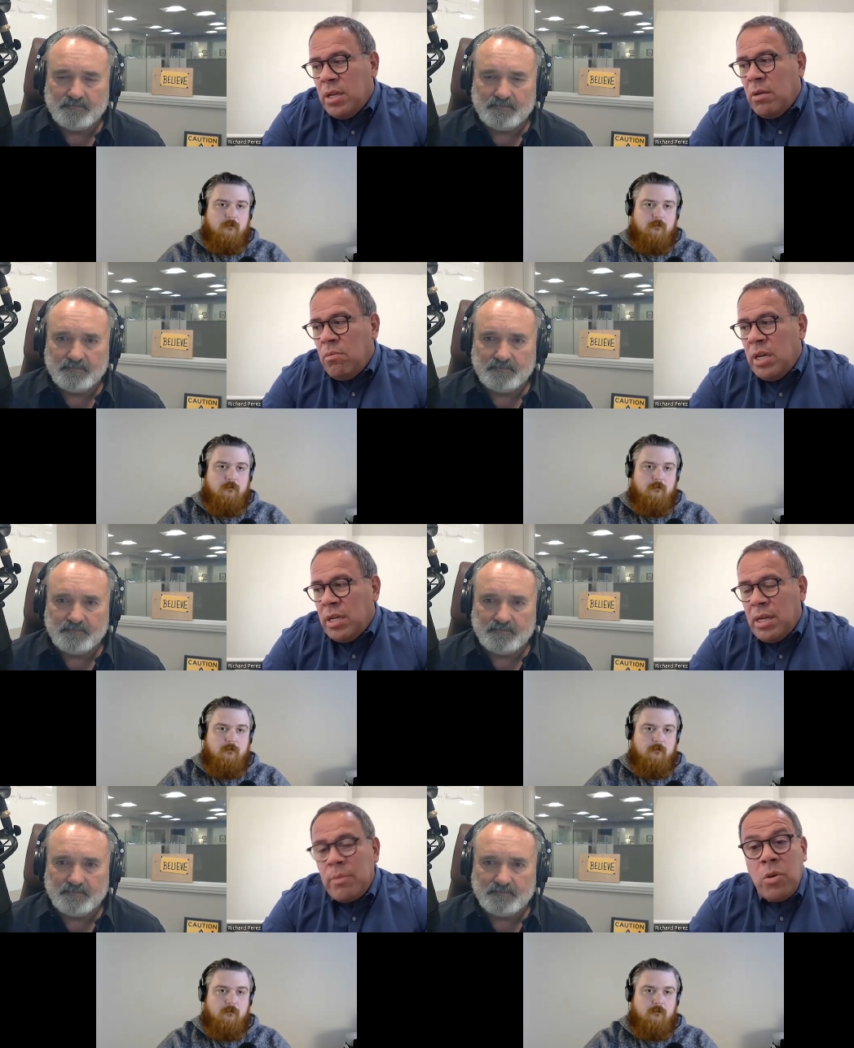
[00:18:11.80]
Speaker 1: a, an
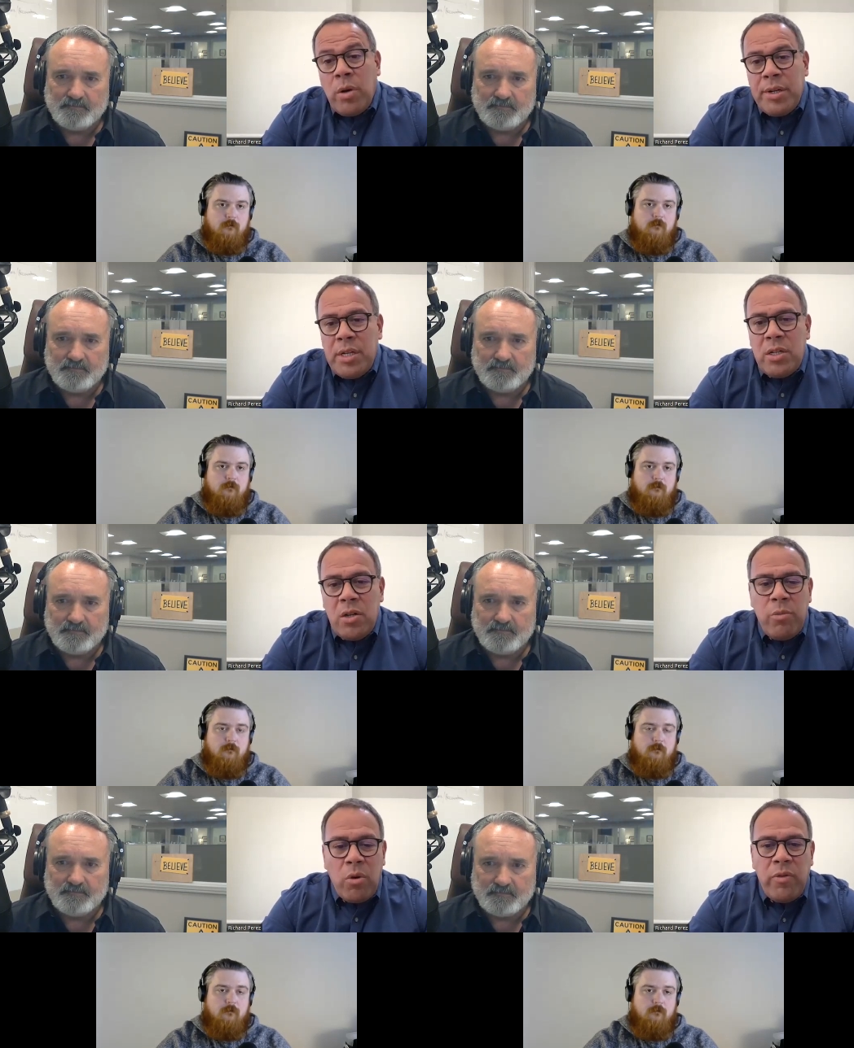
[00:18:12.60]
exceptional organization
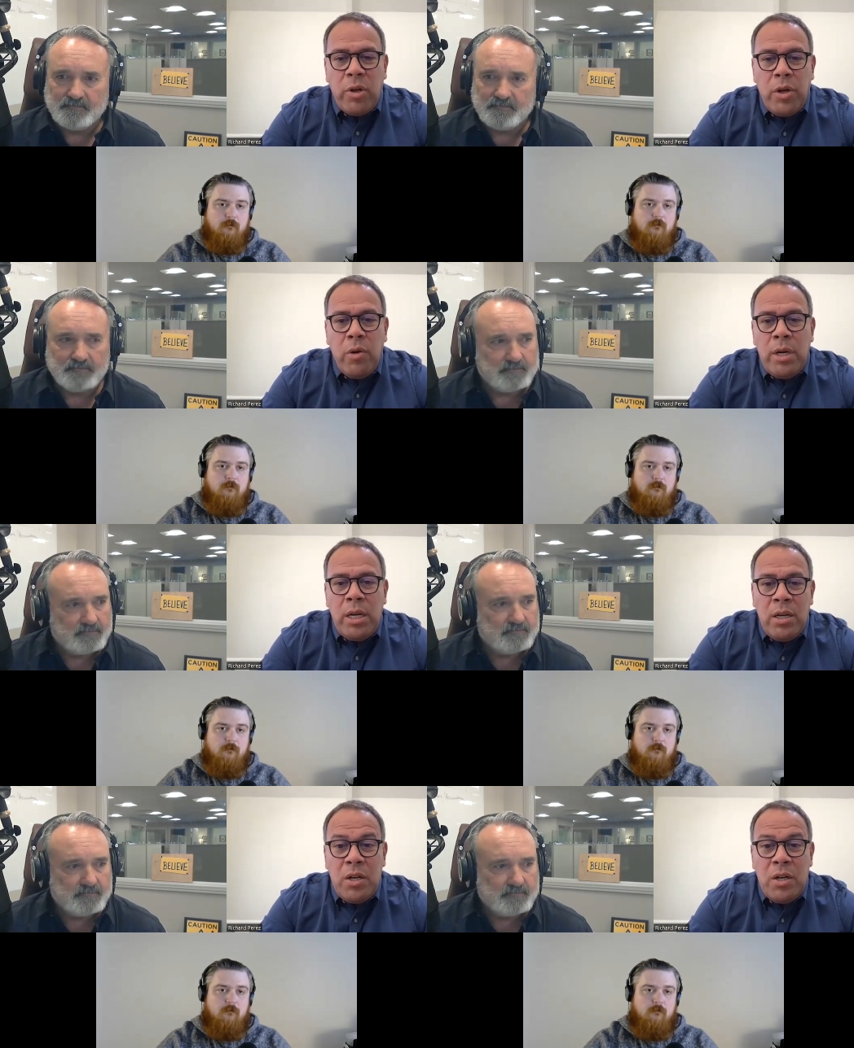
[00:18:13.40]
in our portfolio, and, and